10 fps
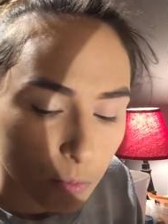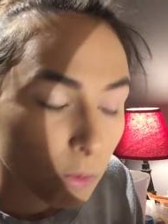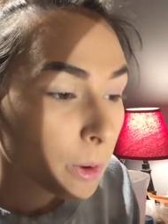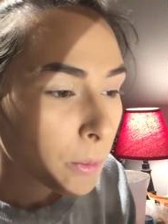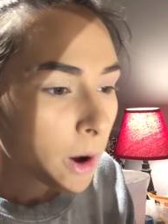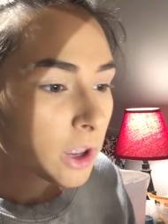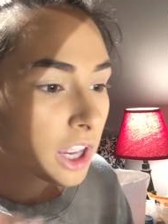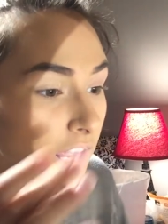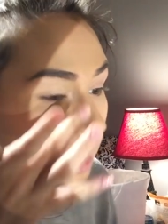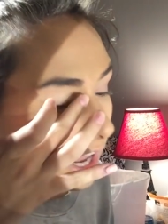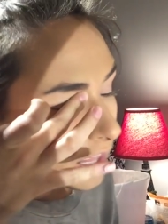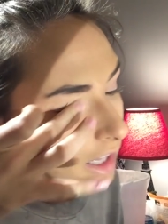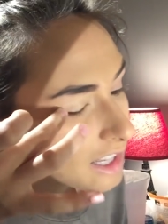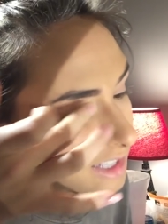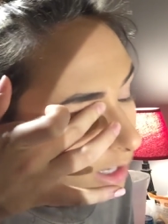We walk in,
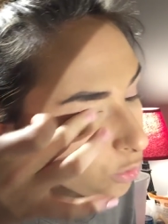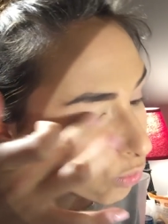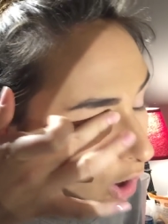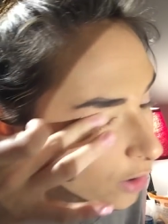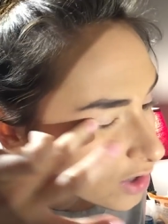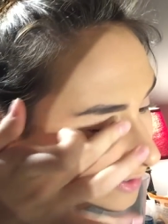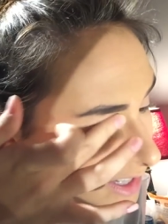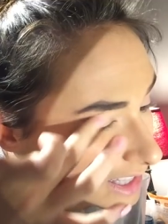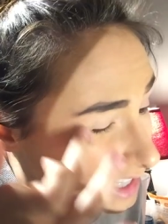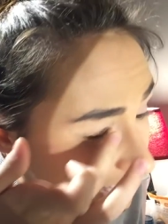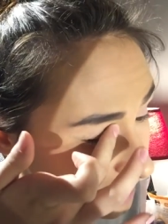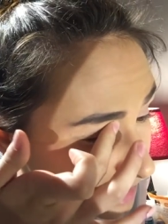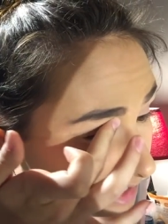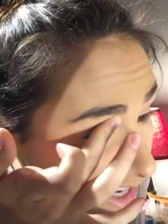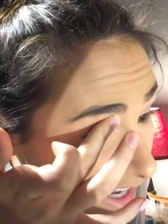and it's like rows of
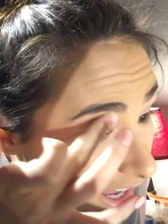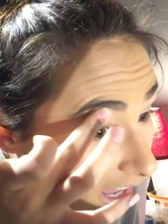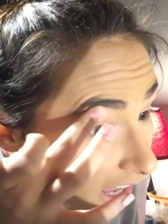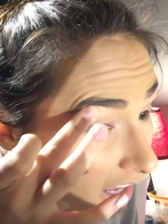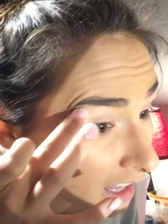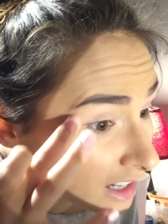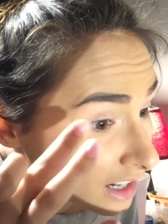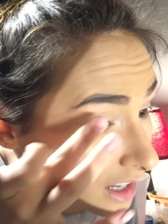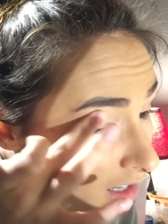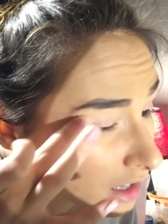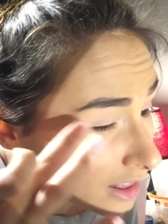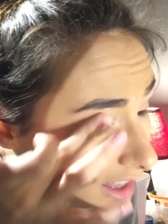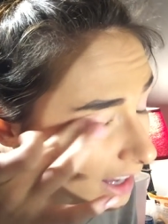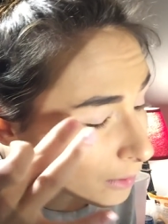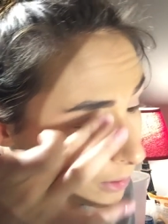seats, and
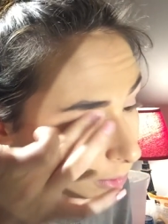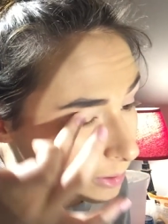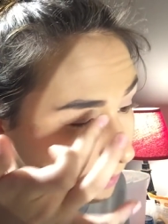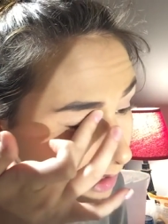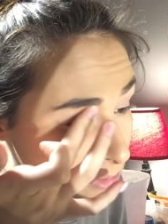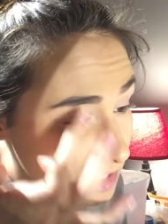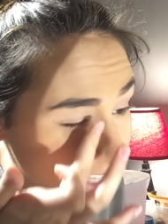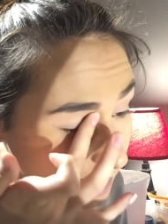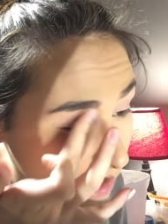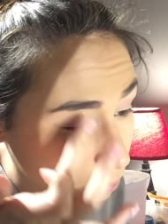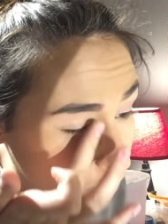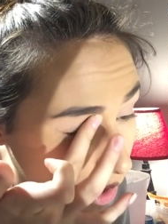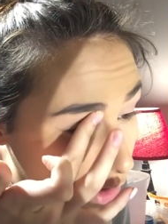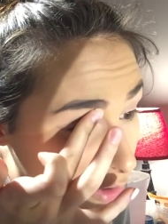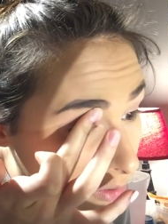we were going to be sitting in a
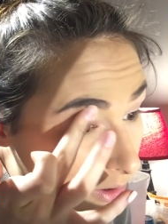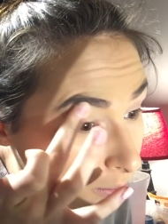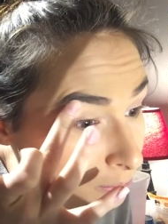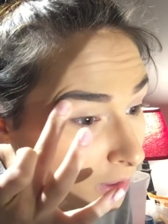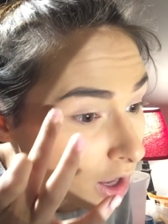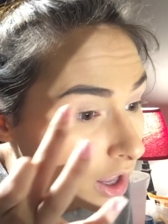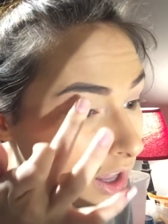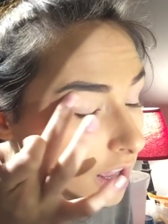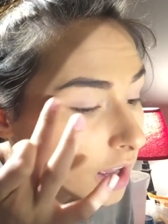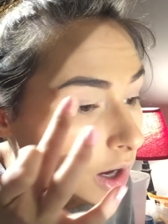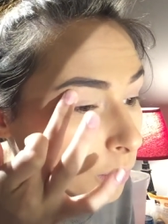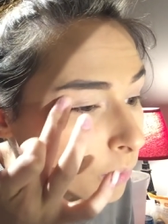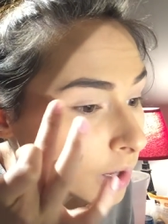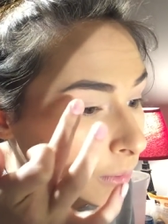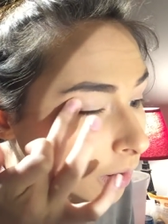row, and
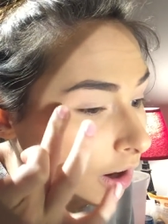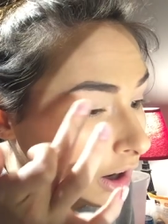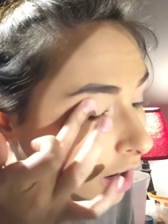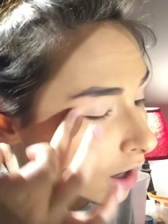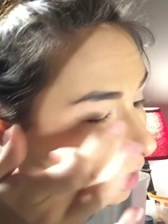we were